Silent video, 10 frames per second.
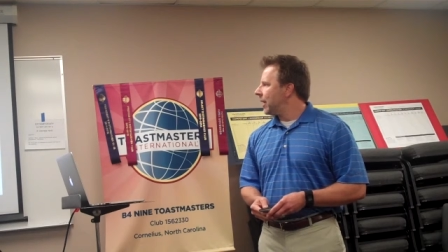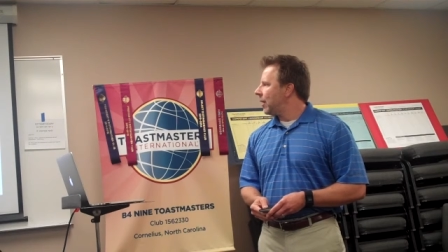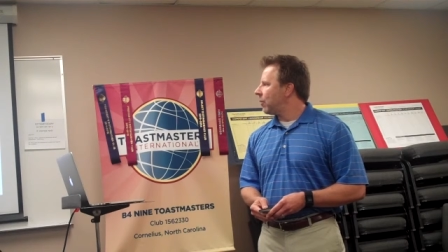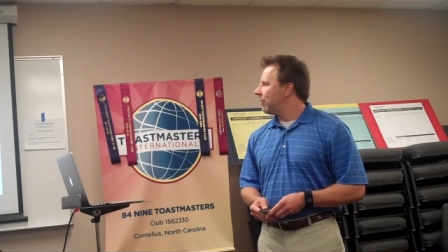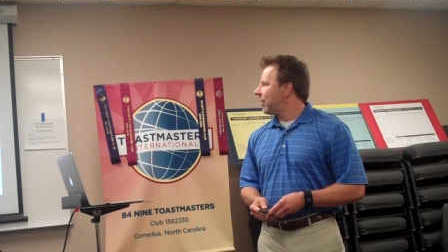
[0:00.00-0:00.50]

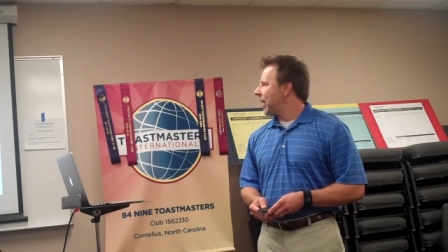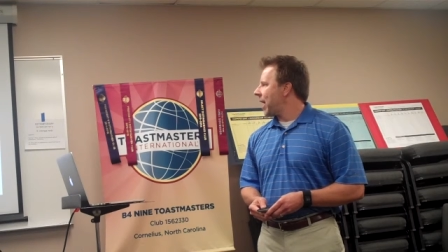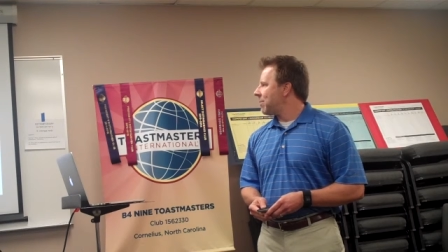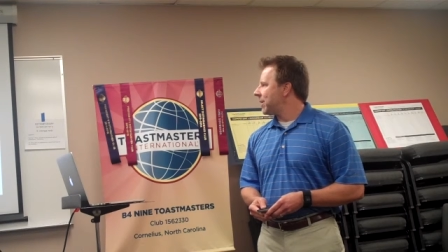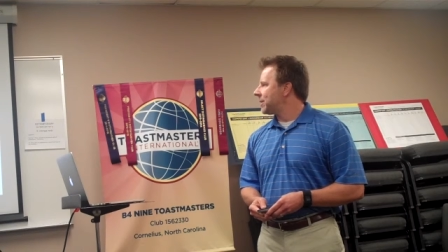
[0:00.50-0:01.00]
And we're very
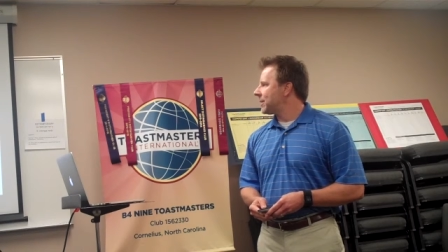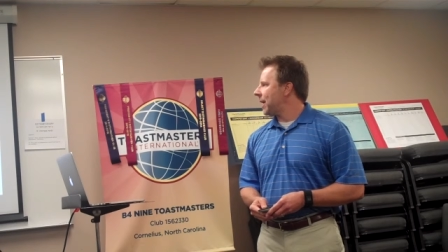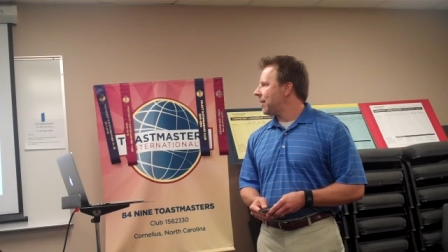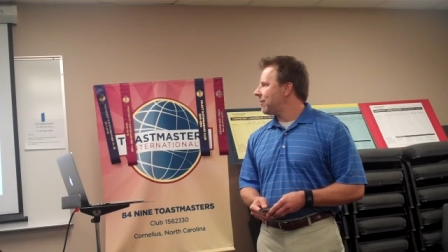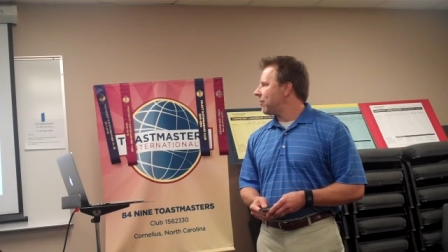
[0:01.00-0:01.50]
happy to
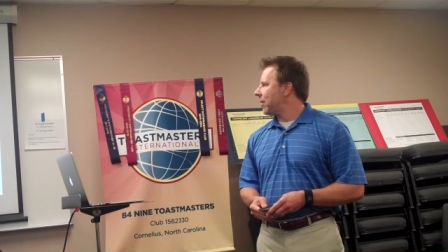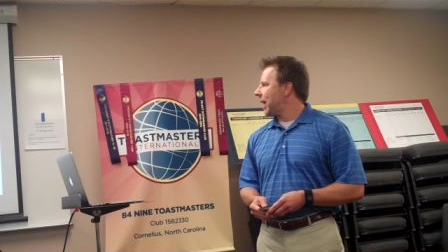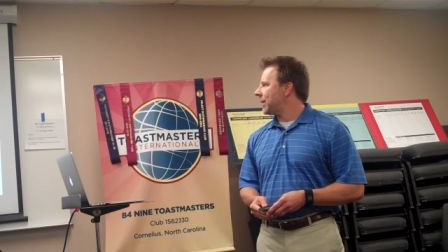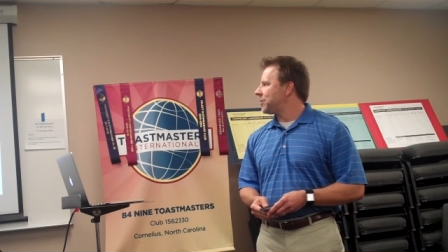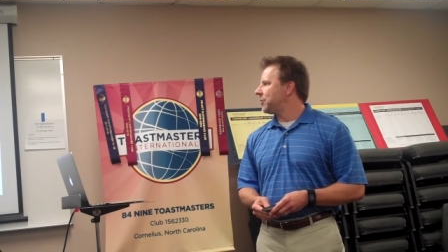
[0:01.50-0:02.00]
say that for the
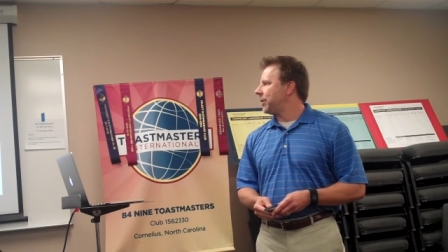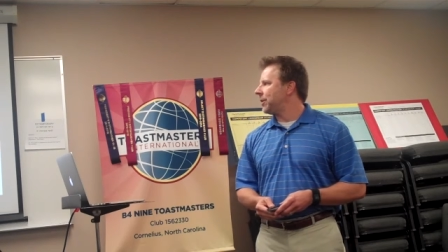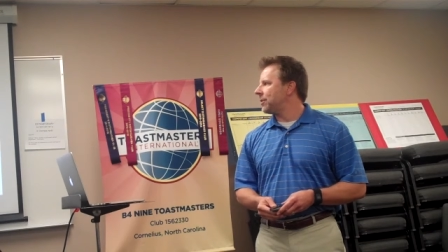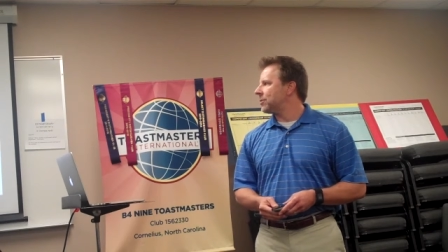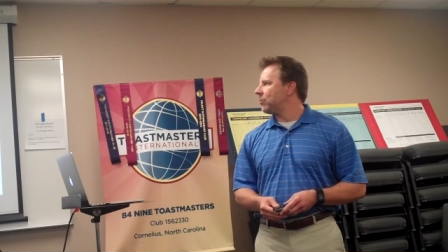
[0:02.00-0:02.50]
last 2
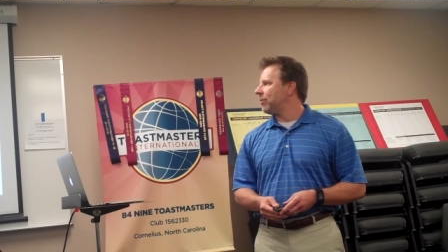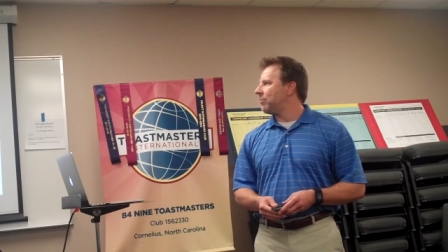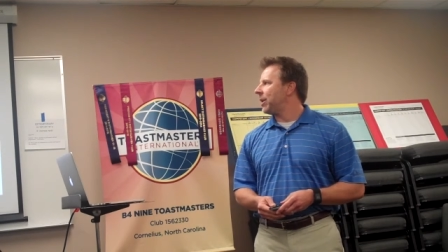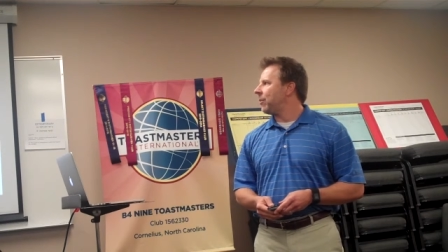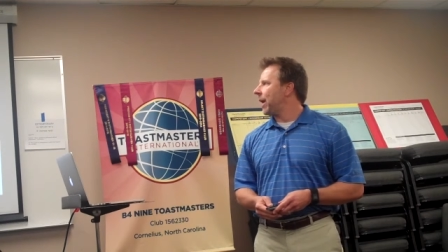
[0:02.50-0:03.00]
years, we've
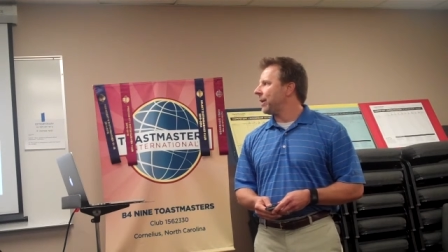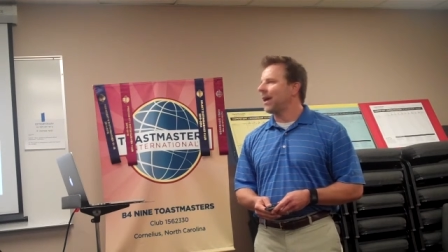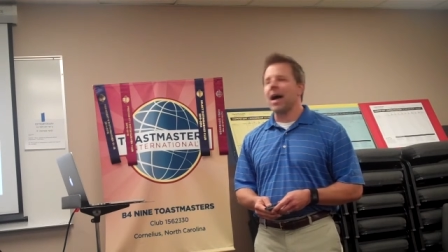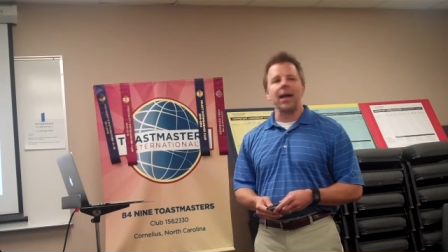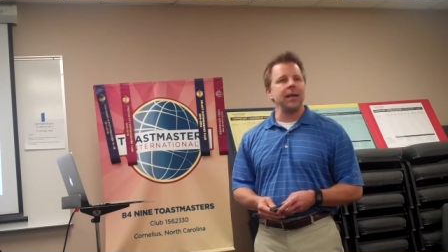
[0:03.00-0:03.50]
been ranked
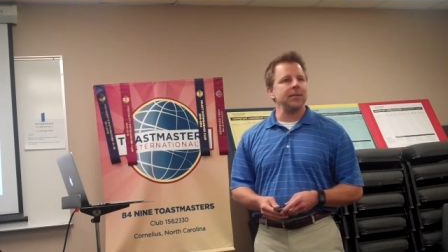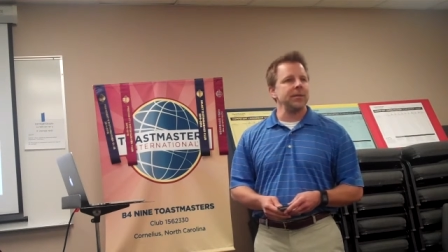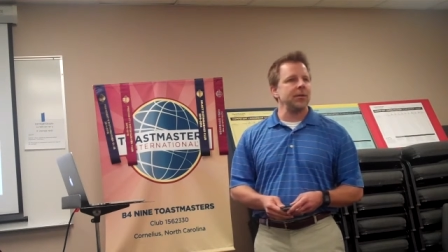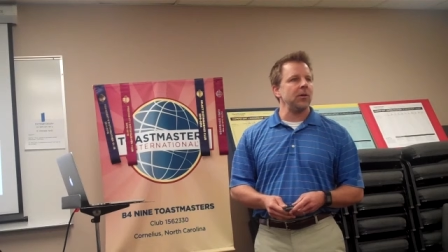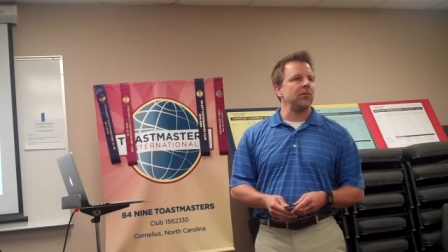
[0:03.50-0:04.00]

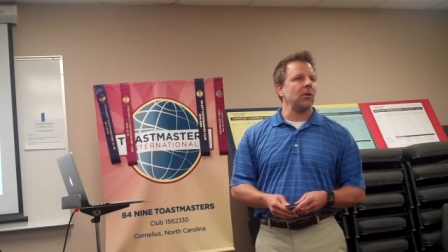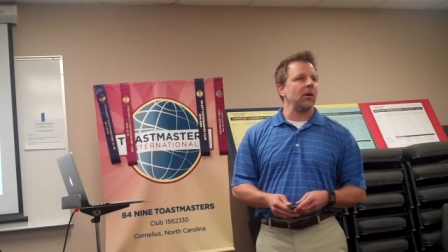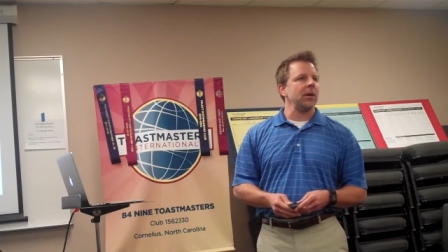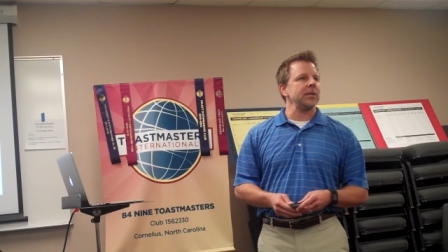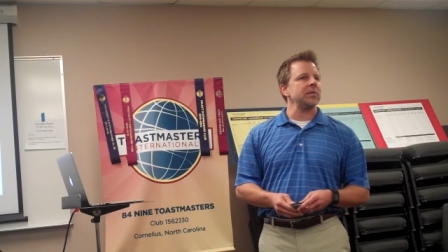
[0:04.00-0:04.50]
highest in
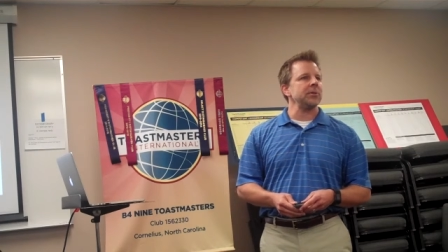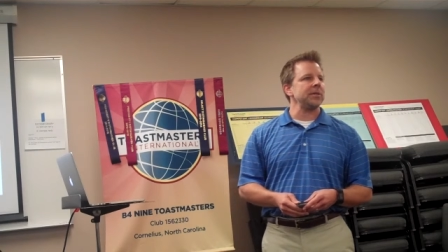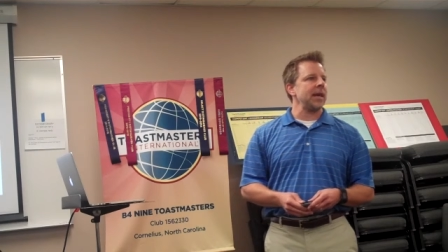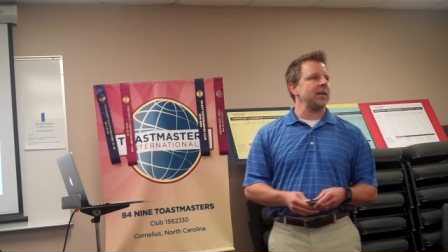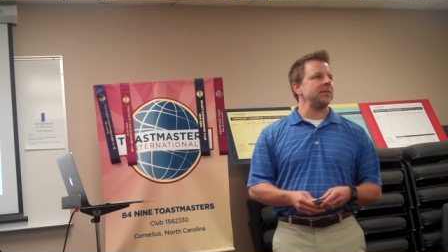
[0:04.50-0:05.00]
overall customer
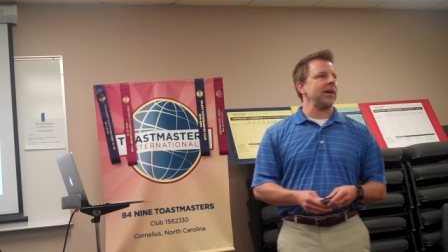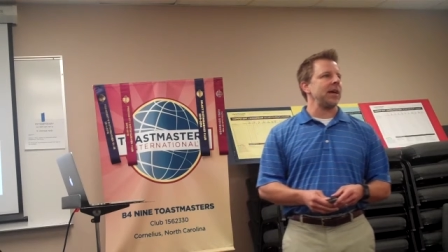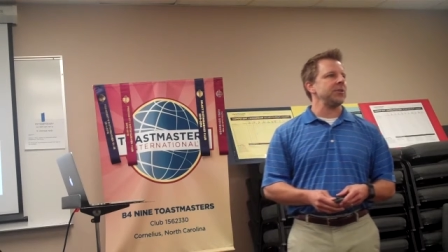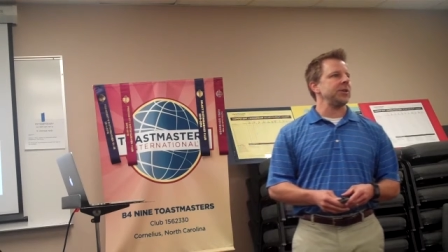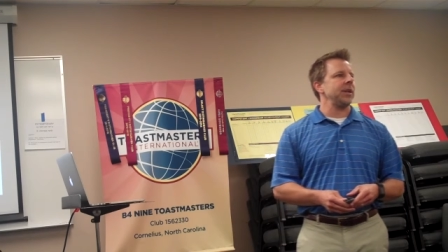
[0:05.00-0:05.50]

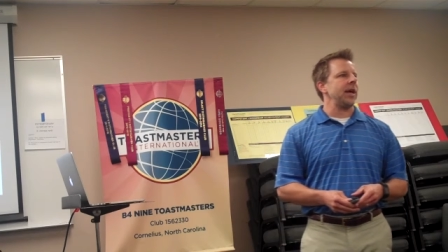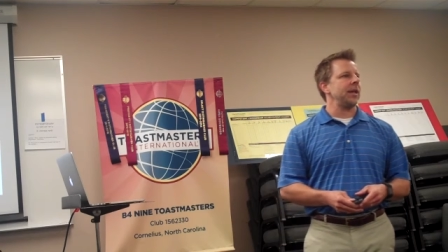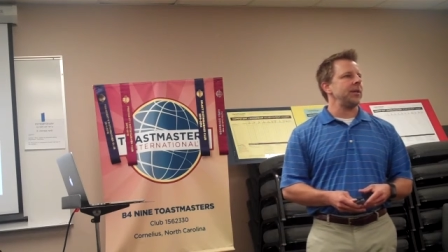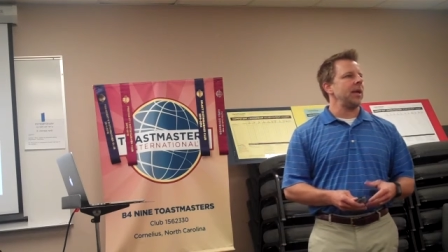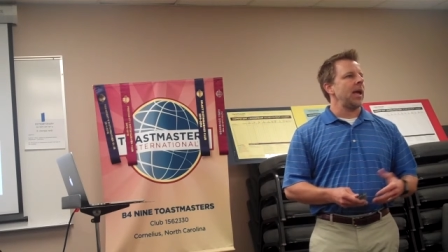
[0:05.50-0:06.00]
satisfaction
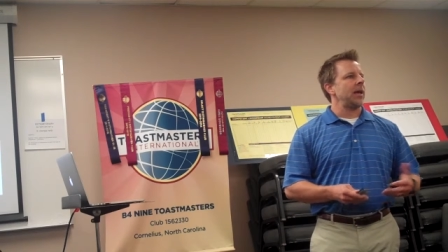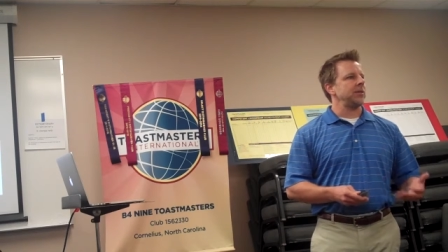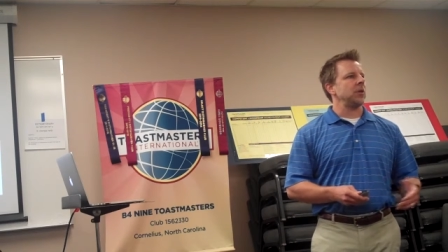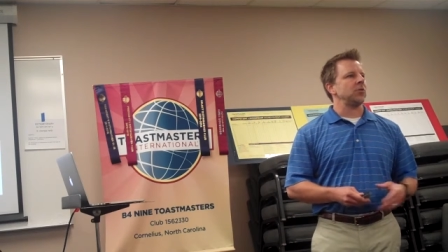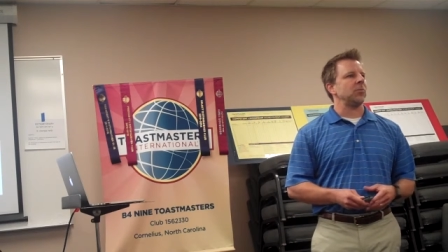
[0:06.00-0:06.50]
and
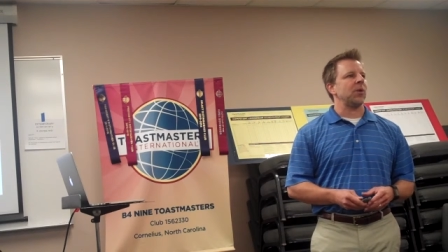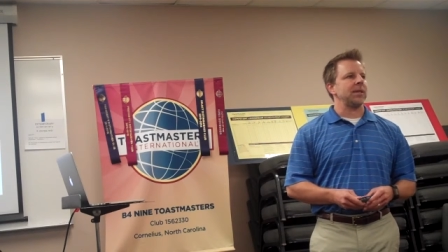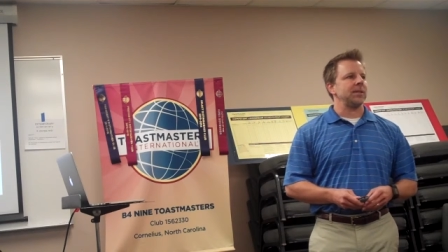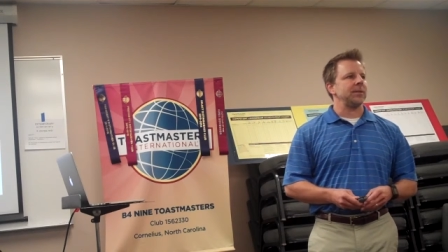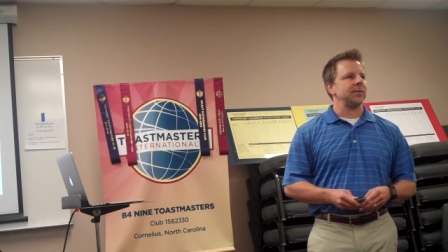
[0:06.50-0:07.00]
social
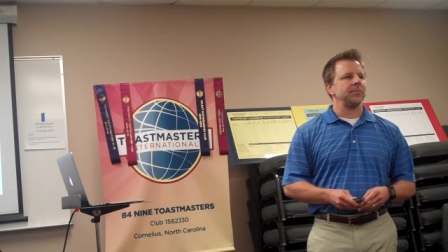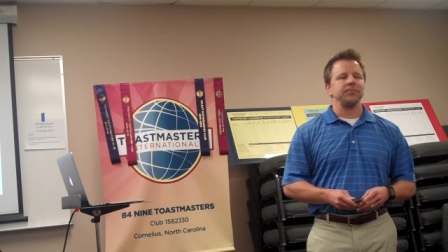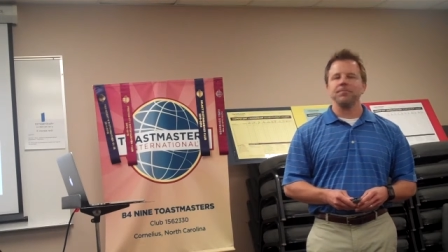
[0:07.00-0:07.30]
presence.